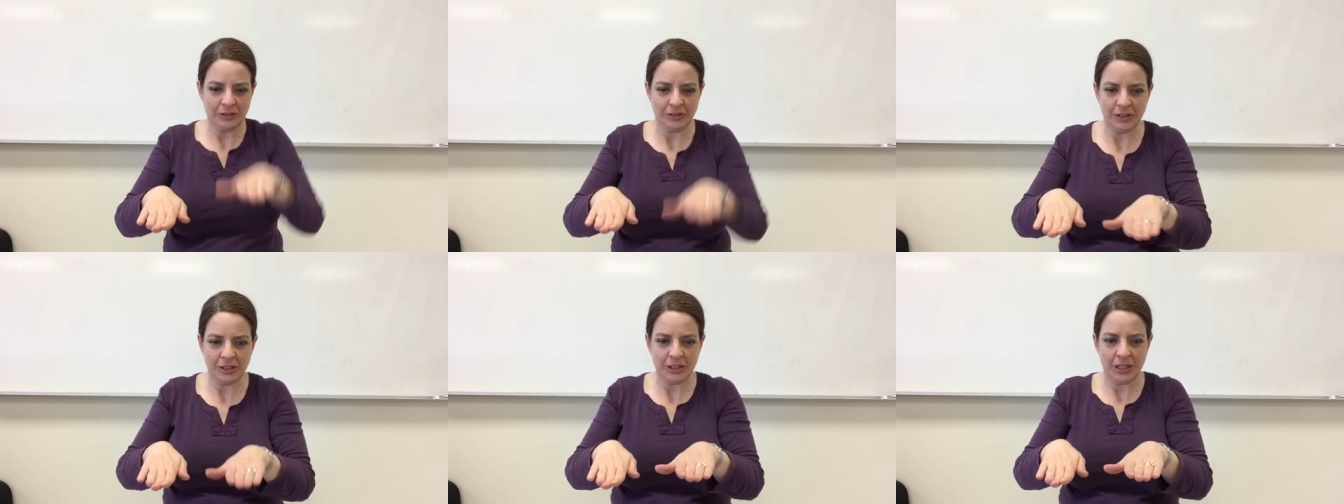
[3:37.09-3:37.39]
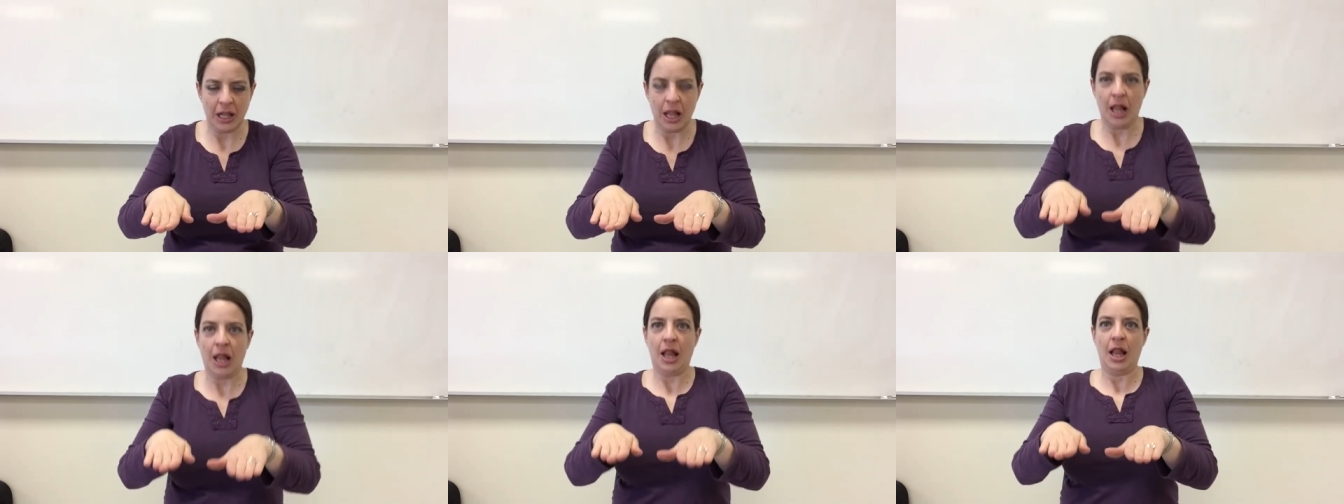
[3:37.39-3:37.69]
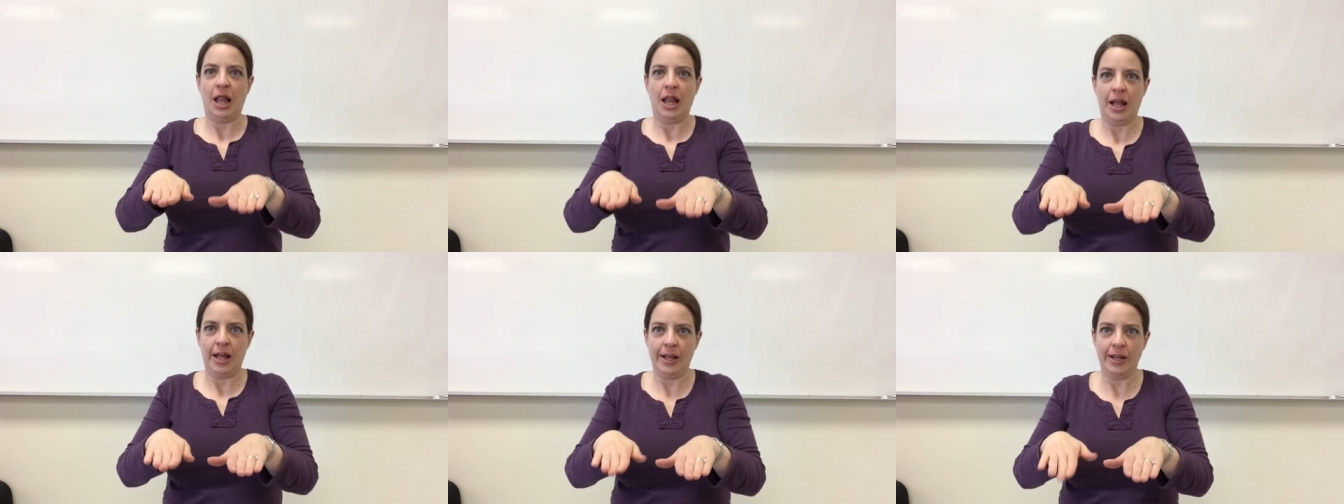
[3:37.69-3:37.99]
you lock
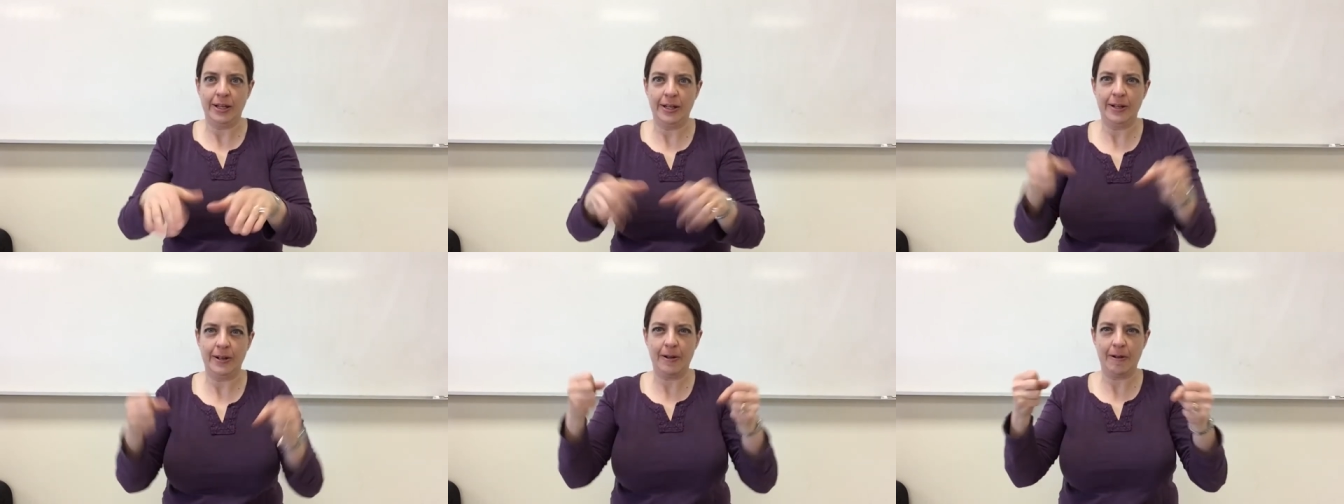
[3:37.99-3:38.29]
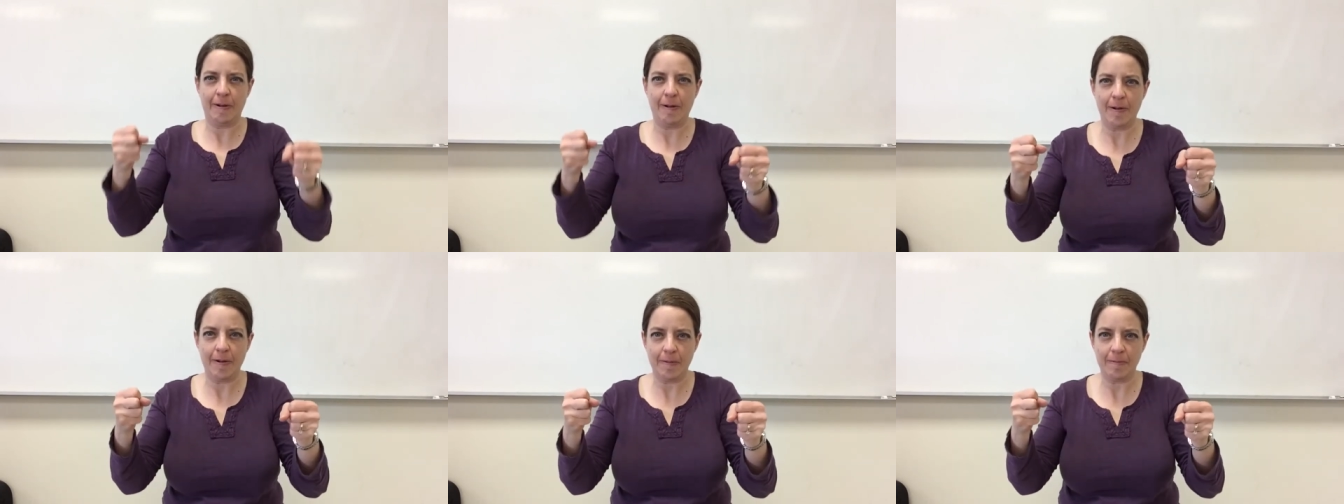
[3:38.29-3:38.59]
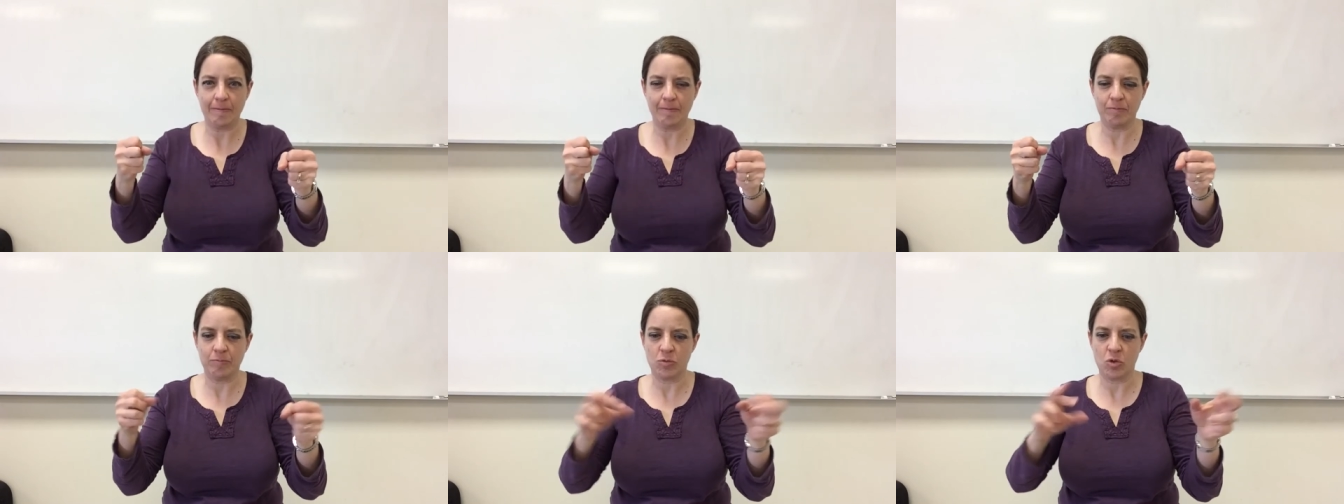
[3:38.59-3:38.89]
them into the
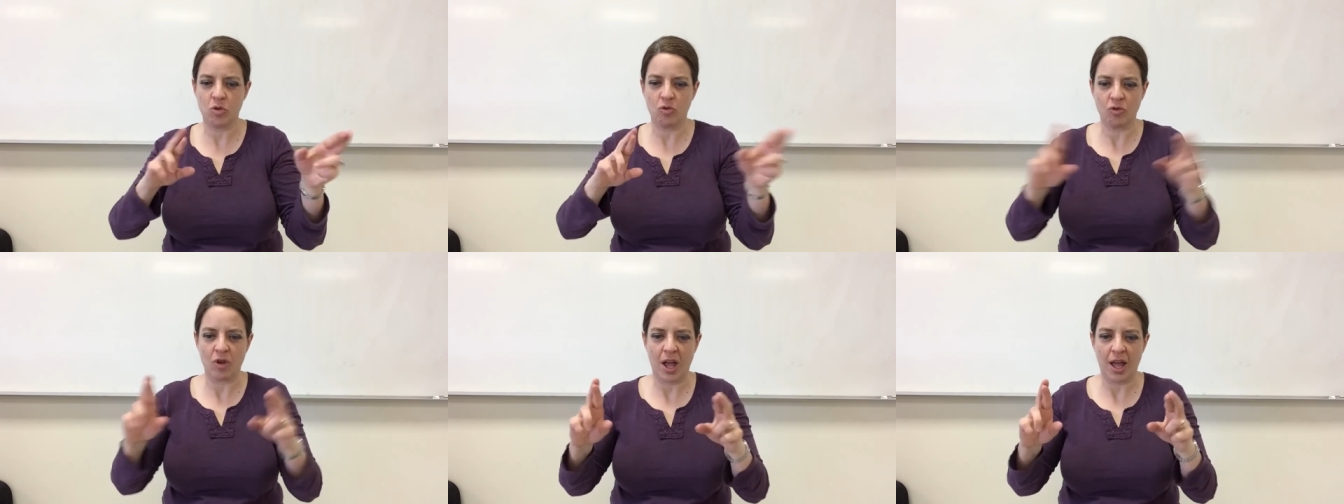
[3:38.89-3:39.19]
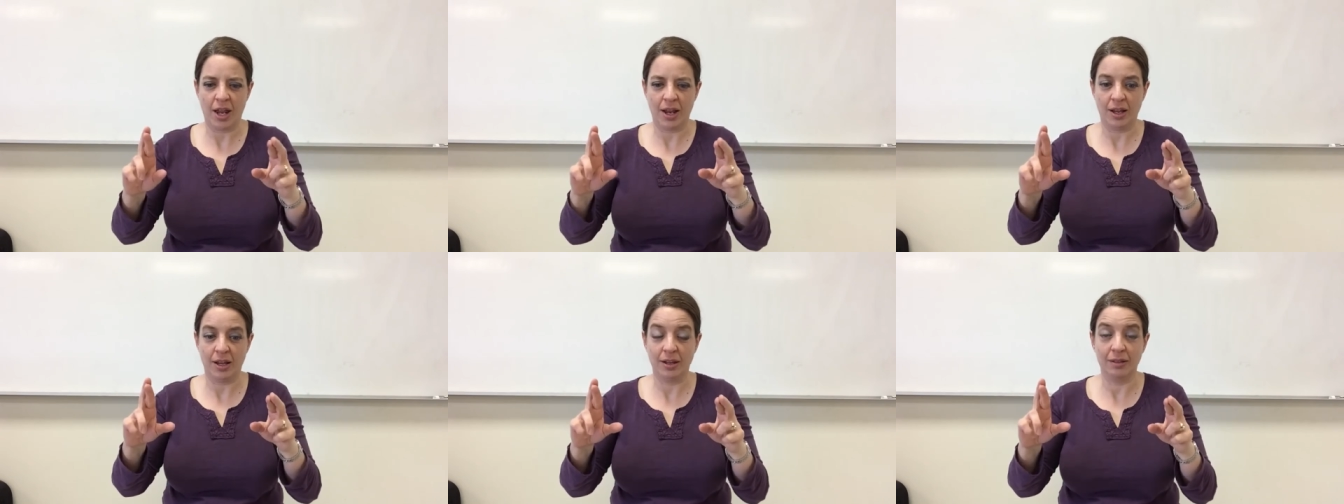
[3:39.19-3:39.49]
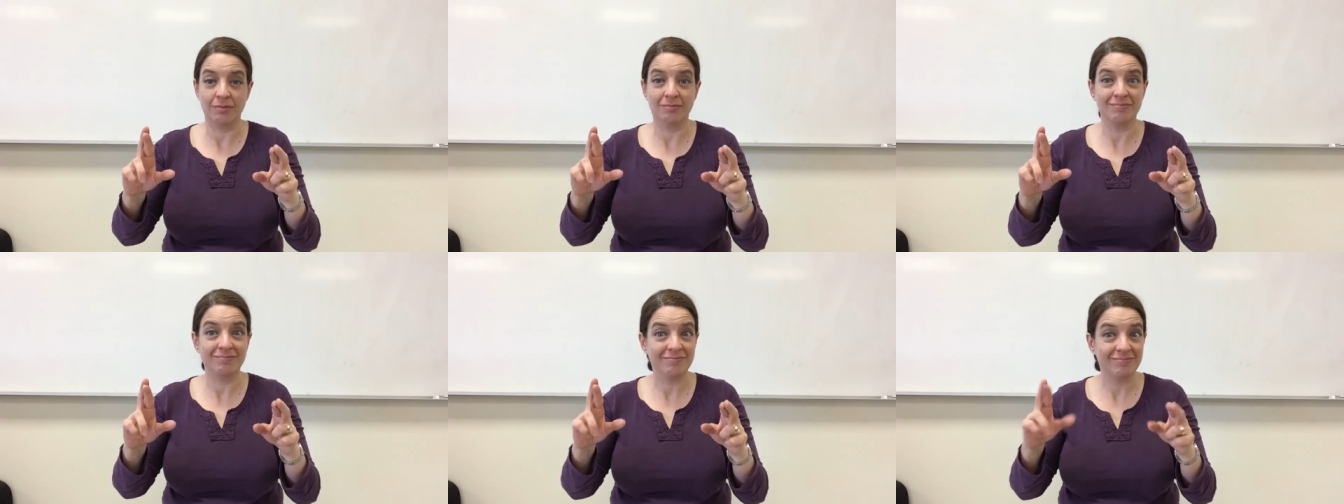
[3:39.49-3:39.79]
bindings, you get your
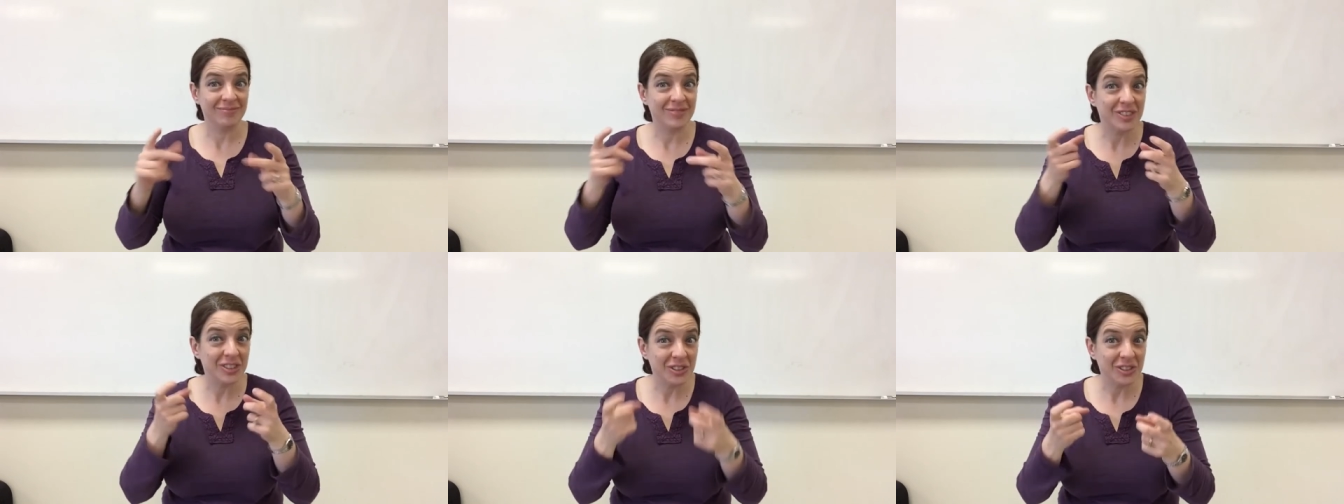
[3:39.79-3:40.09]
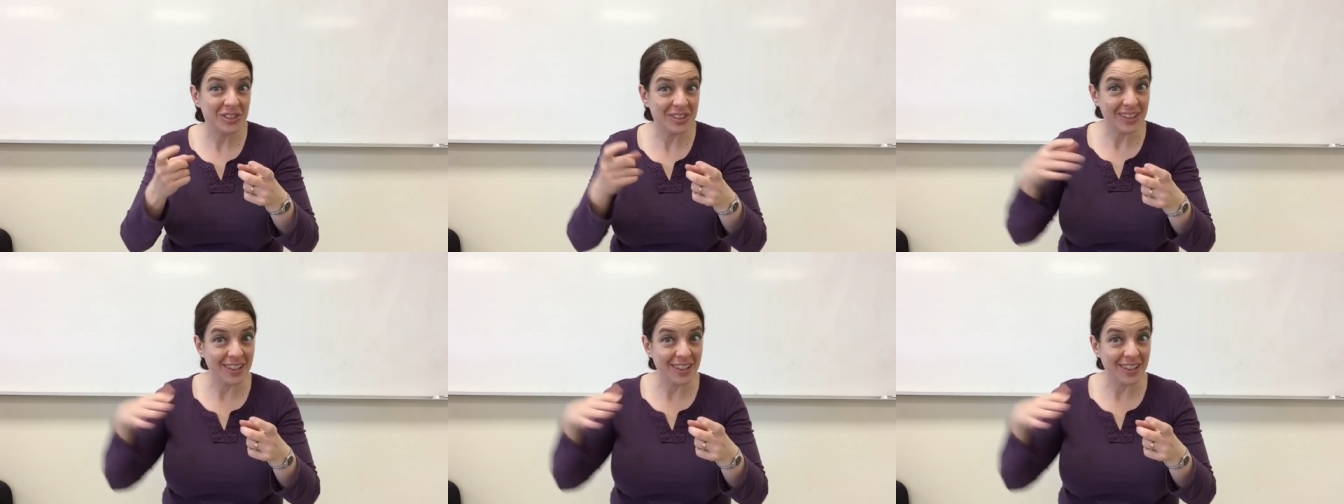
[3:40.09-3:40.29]
poles in your hand.